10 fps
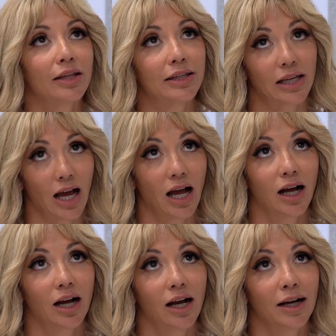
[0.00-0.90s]

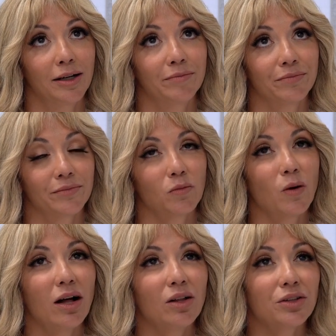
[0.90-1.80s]
Yeah.
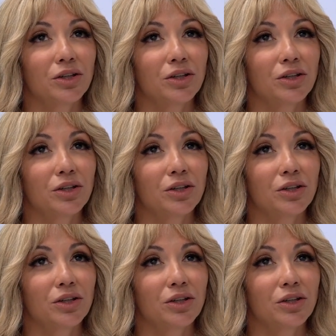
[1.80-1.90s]
Well,